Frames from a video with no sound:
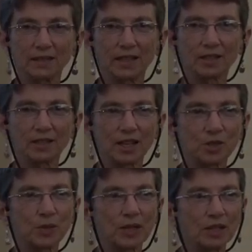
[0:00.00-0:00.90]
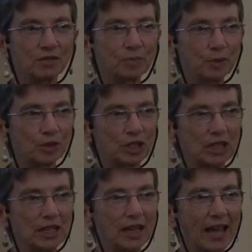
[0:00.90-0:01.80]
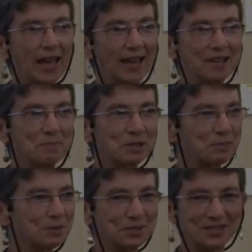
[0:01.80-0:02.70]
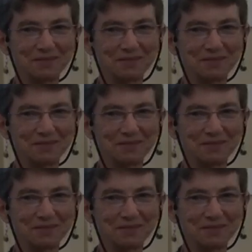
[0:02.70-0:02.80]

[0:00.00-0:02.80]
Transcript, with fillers: That's, that's what I love most and miss most.